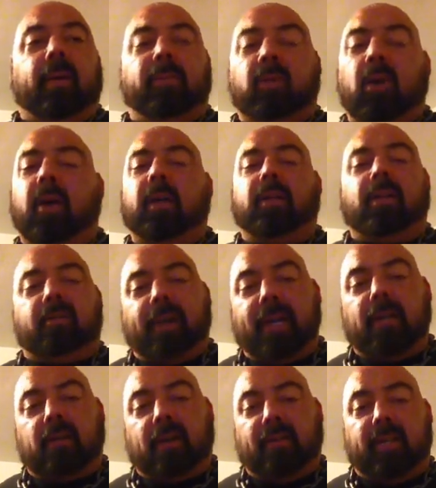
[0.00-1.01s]
I'm talking to the
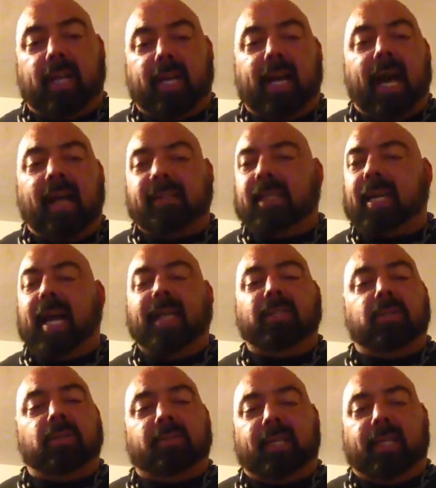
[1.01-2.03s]
regular everyday guys, the guys
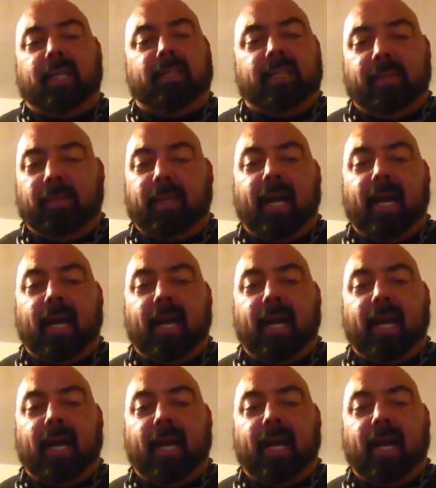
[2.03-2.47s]
that you see in the gym,